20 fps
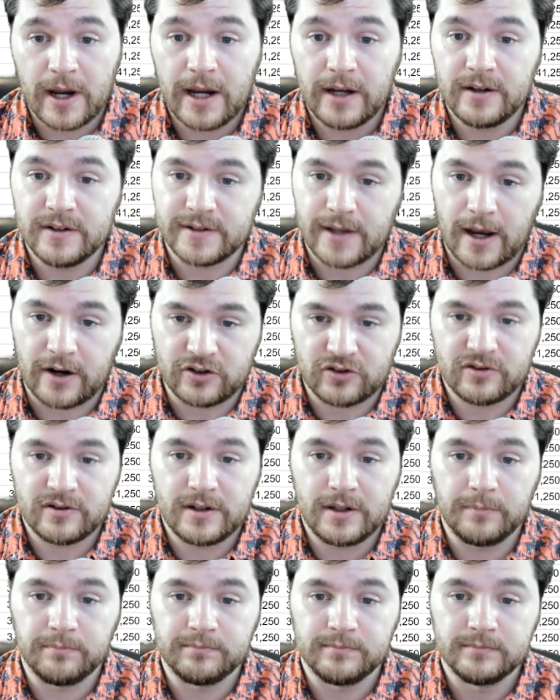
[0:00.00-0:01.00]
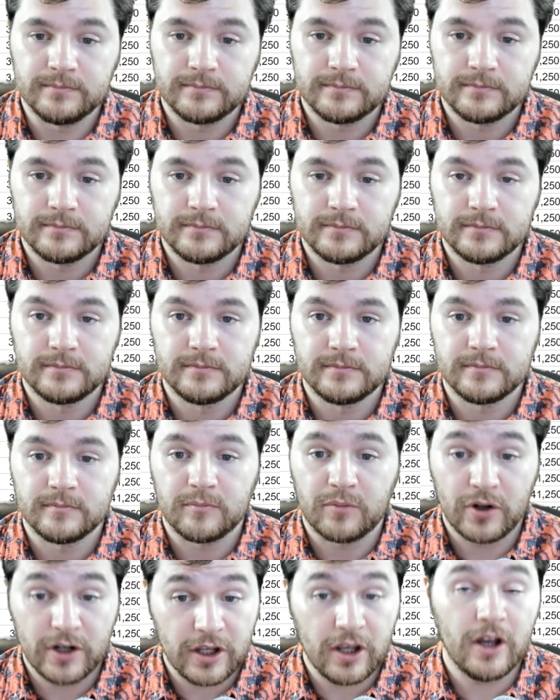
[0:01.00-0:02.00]
raid is actually
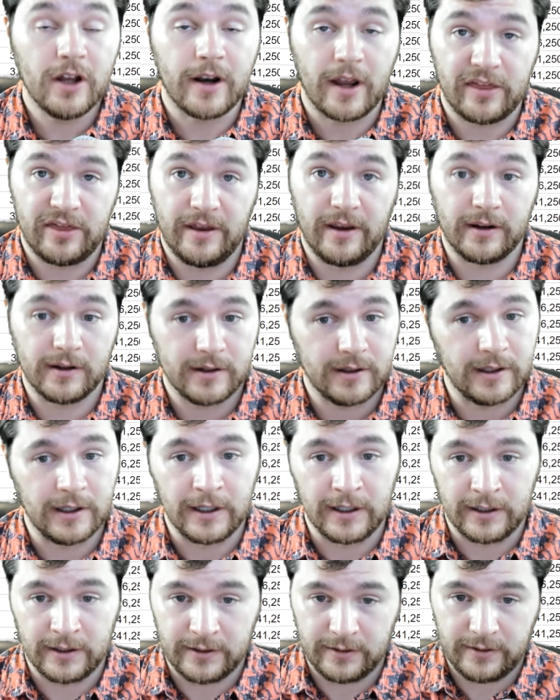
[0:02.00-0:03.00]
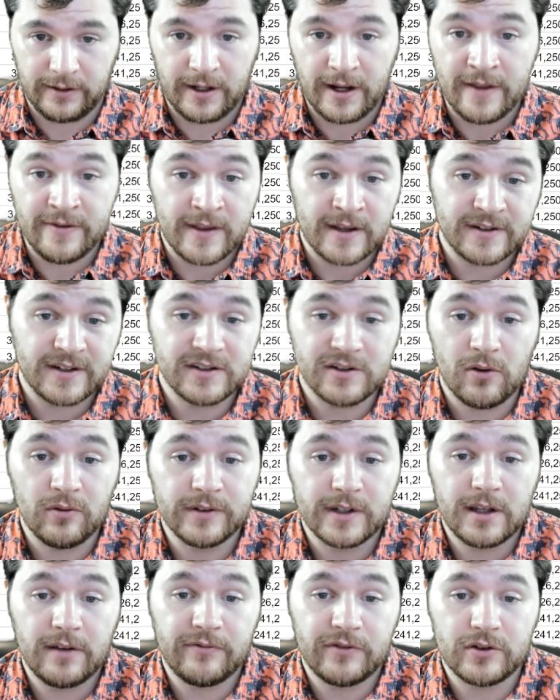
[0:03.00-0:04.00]
pretty good, I think. And this is
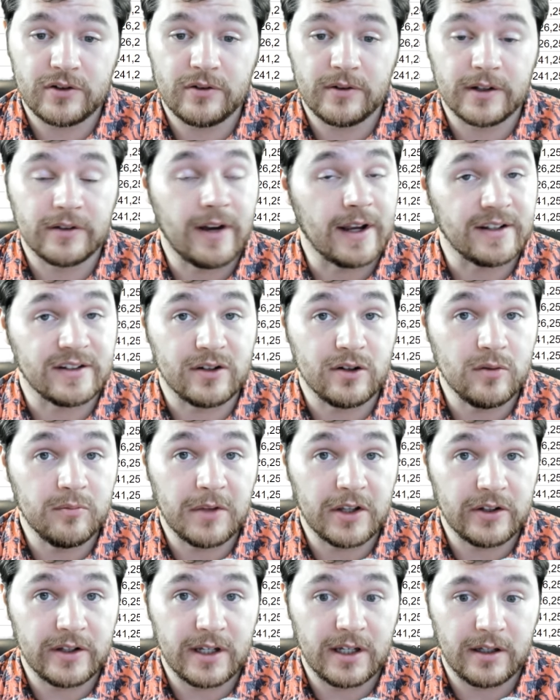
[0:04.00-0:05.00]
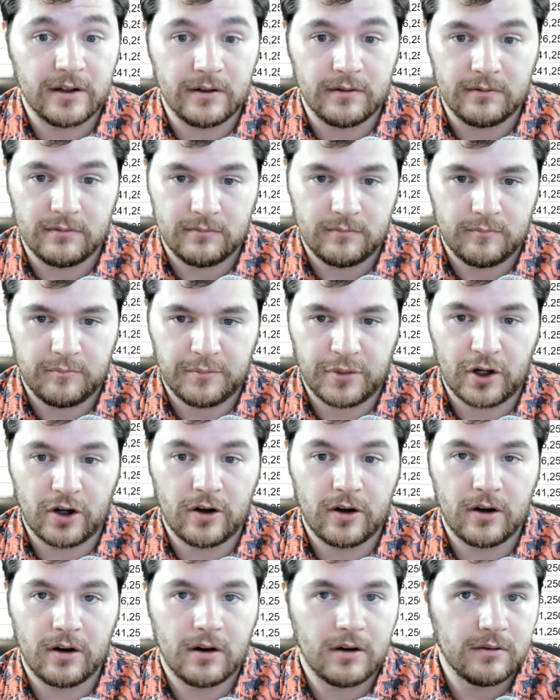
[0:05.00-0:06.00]
only if you're doing like 2 million
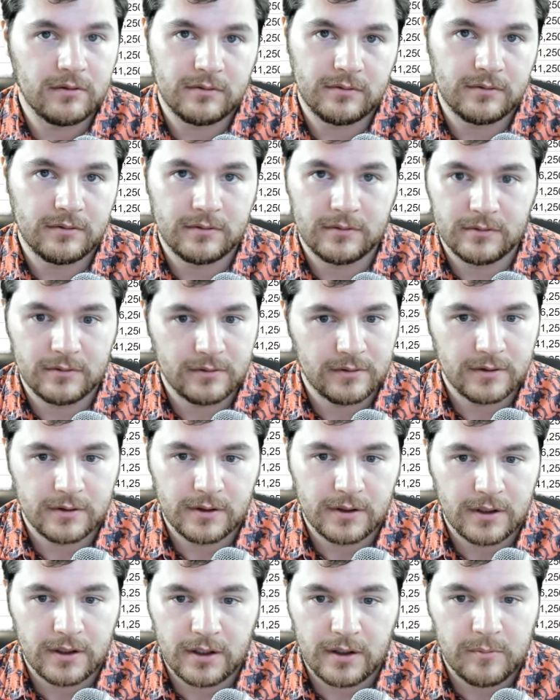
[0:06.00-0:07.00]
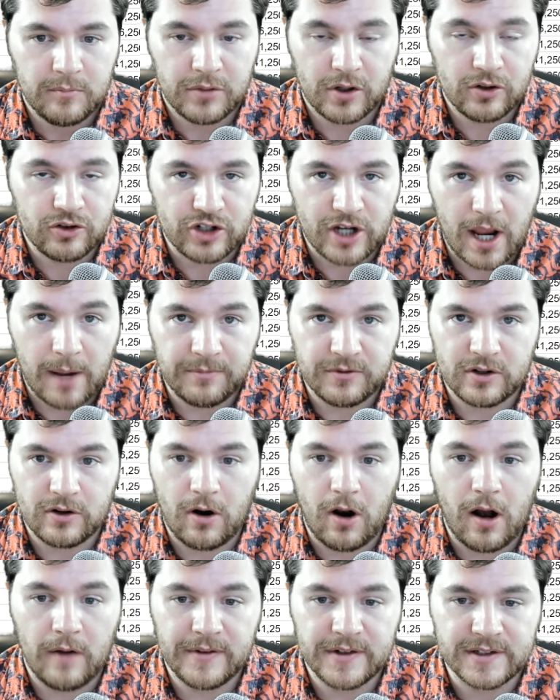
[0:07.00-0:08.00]
per
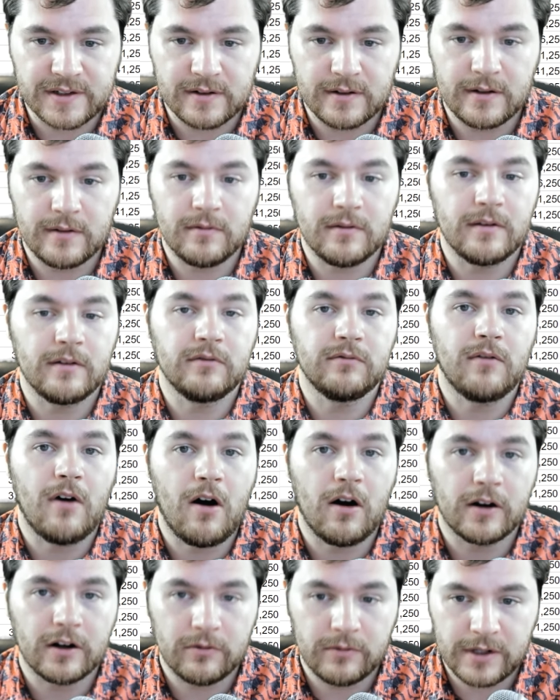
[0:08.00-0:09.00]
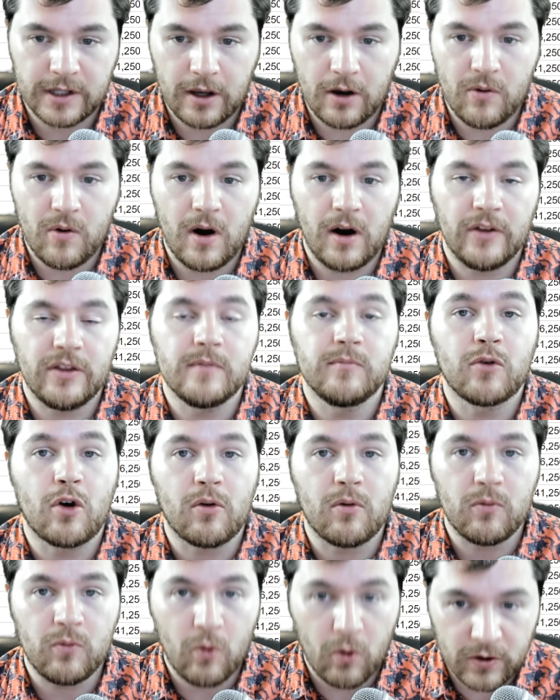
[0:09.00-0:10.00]
chapter. Obviously, the longer we go on, the
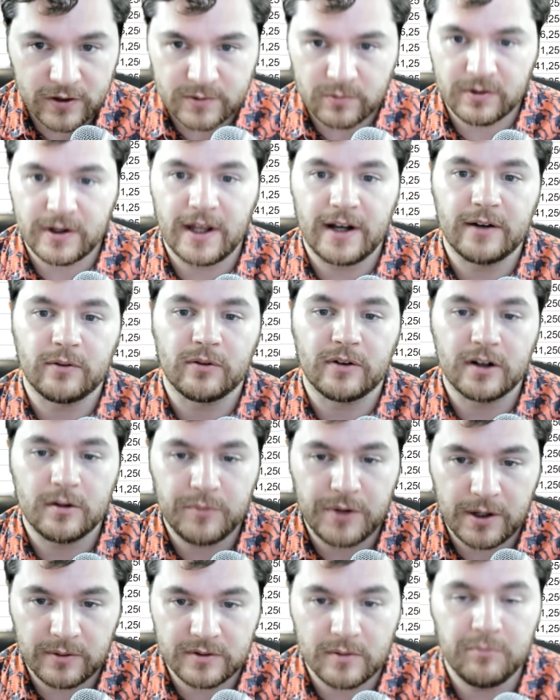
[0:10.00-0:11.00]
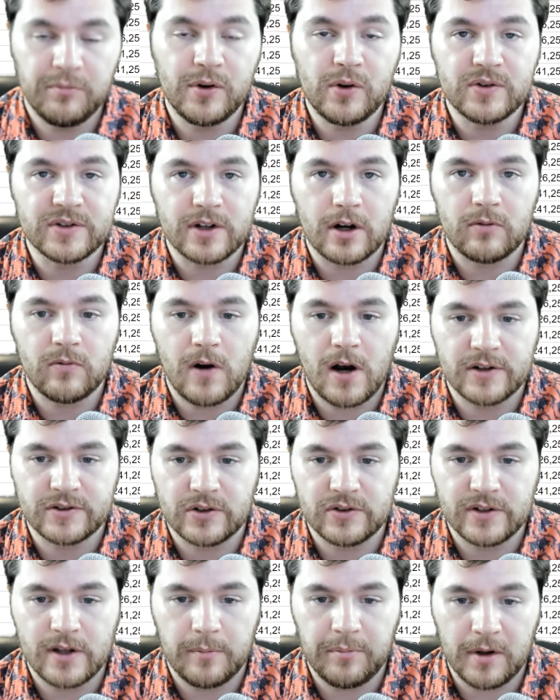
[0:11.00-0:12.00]
more rewards we're getting, we're going to be able to boost our
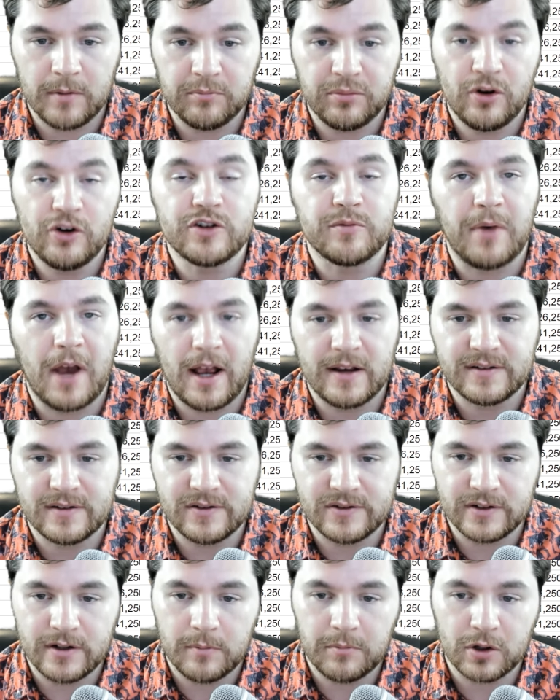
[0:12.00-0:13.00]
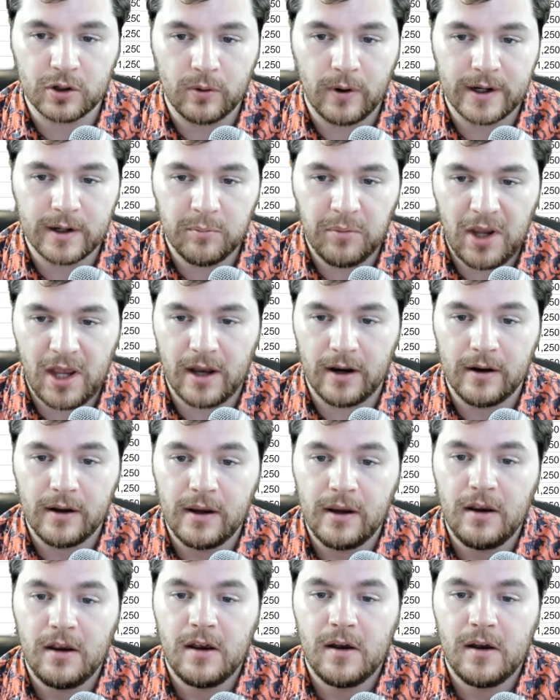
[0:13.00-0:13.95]
rosters up and push past this number quite a bit.